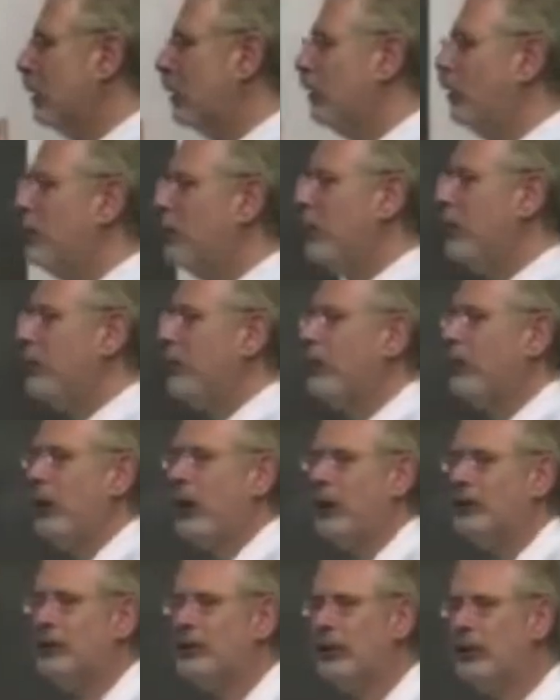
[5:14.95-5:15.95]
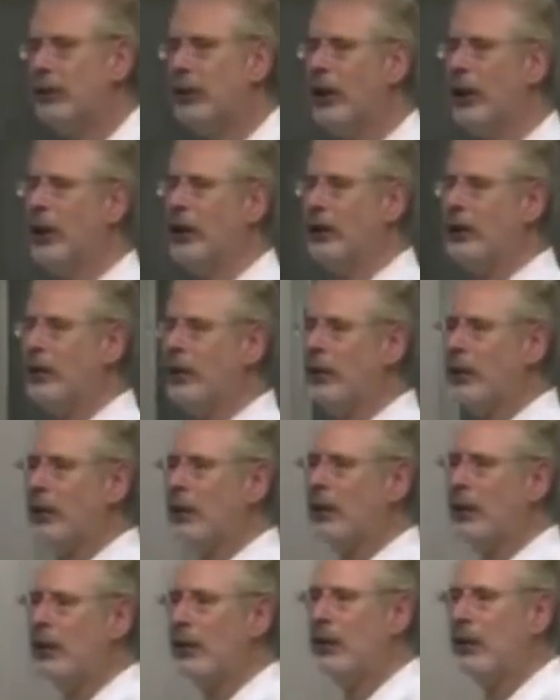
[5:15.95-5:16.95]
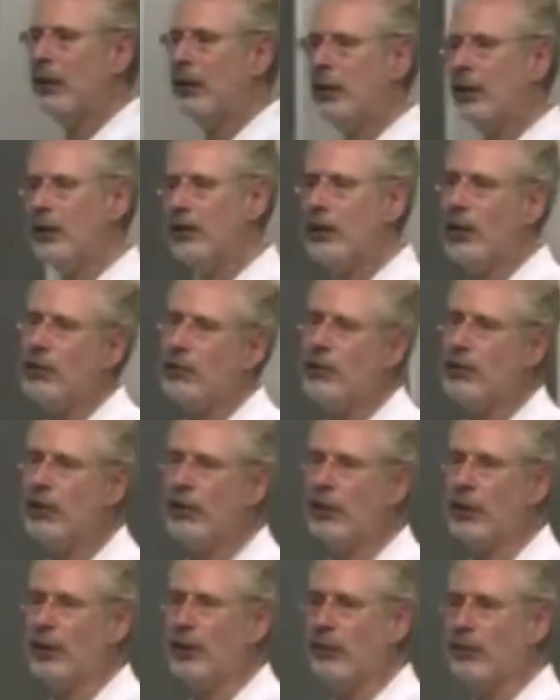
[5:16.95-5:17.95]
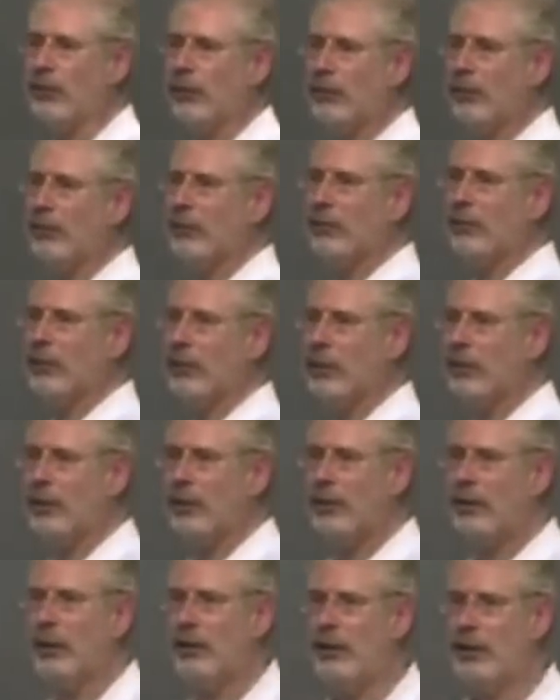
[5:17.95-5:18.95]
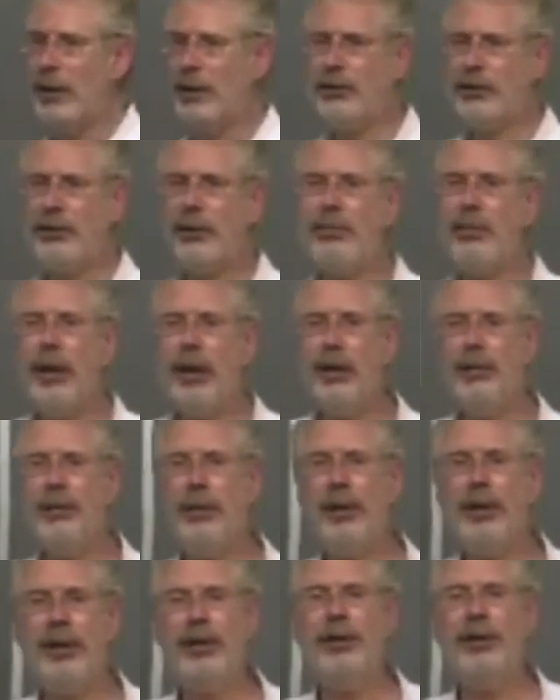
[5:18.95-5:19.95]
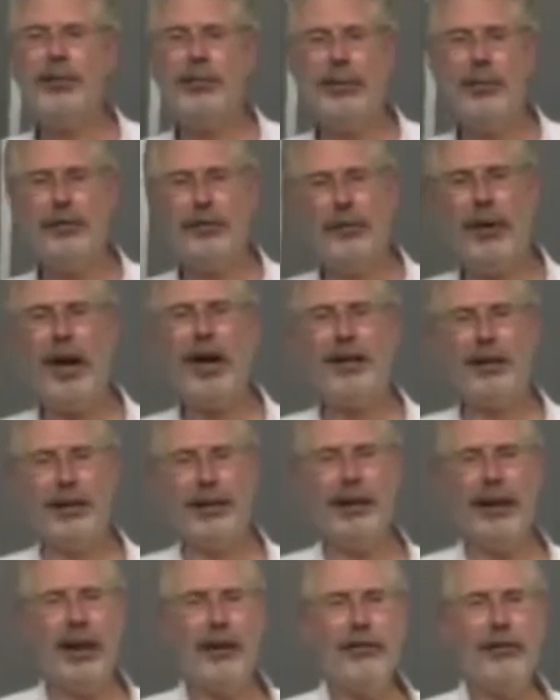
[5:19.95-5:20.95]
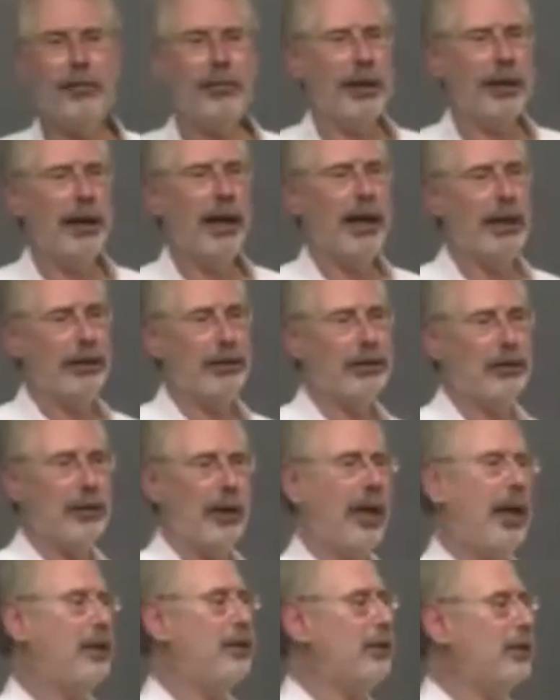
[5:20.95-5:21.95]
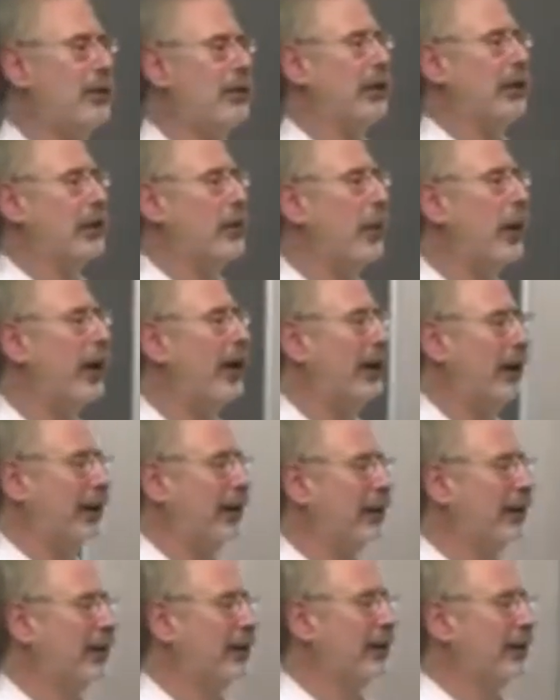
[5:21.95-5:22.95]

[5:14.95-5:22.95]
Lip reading: The only people who are actually done is engineering. Yet somehow we end up inviting everybody else to engineering's party.